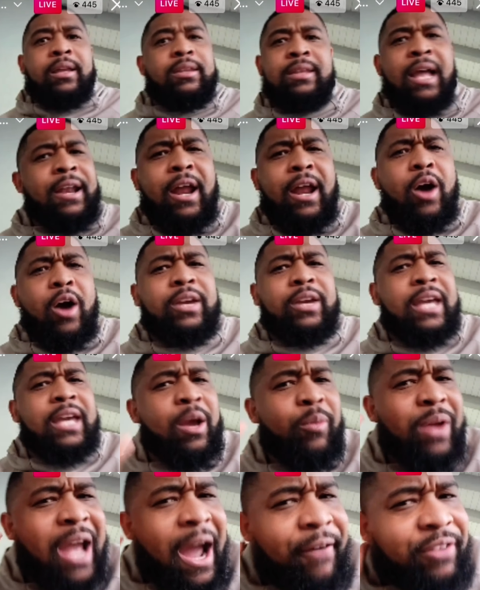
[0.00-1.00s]
No.
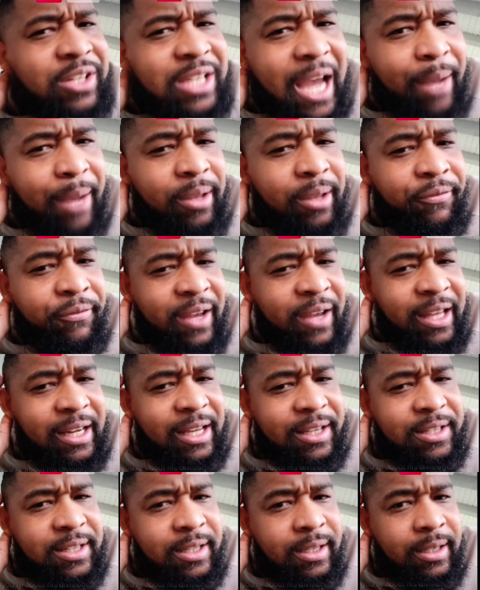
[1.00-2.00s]
Can we have a chapter in
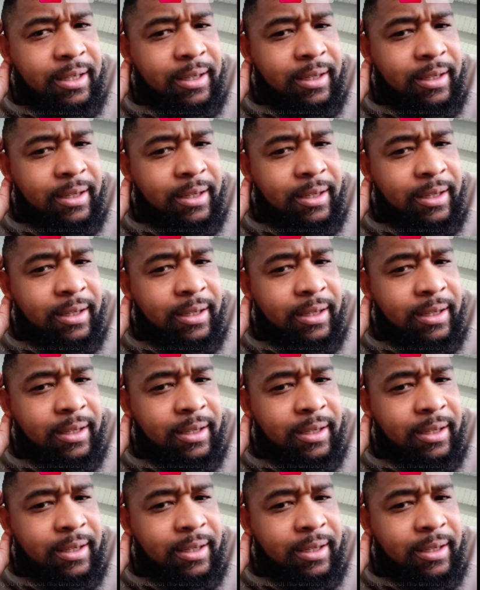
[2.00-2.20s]
Phoenix?